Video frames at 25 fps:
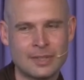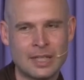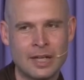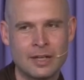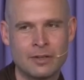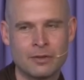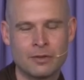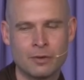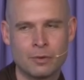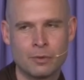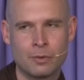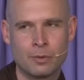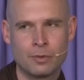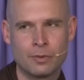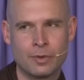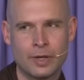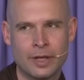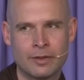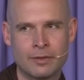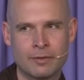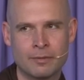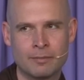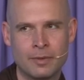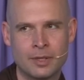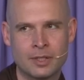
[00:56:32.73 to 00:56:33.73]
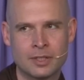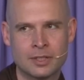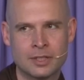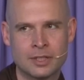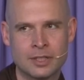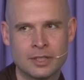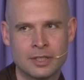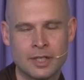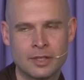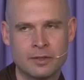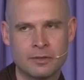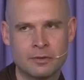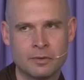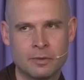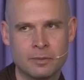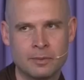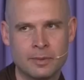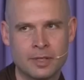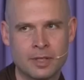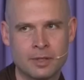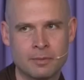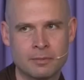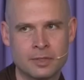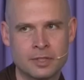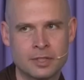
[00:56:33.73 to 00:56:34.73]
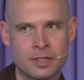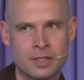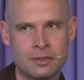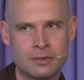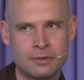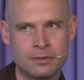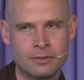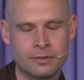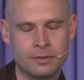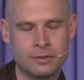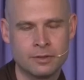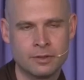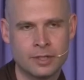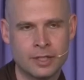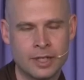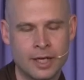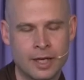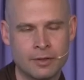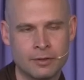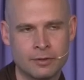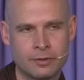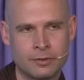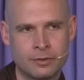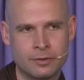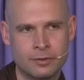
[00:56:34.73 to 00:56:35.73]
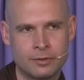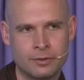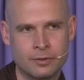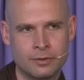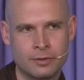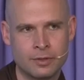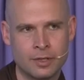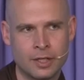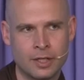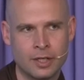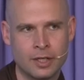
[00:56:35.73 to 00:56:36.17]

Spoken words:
And so as monks and nuns we become skillful in how to